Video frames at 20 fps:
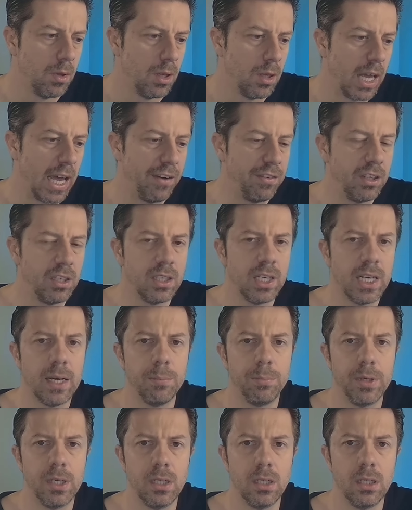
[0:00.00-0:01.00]
having the
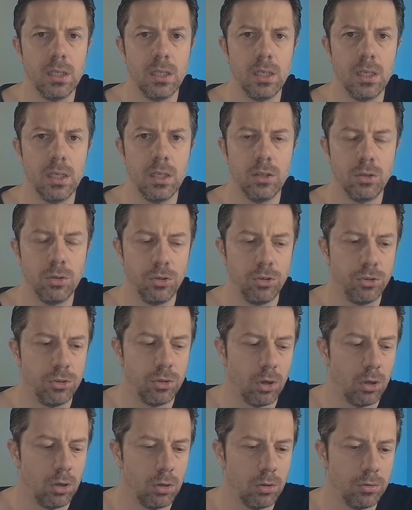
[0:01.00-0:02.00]
ability to
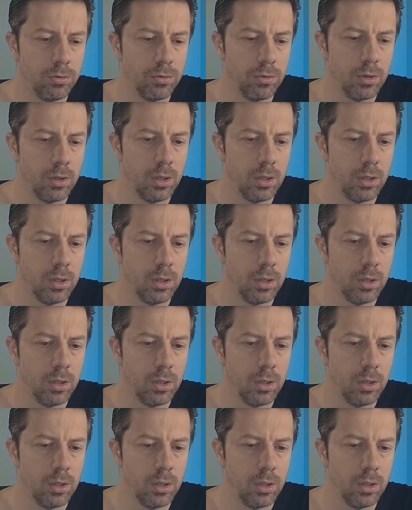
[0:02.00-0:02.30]
solve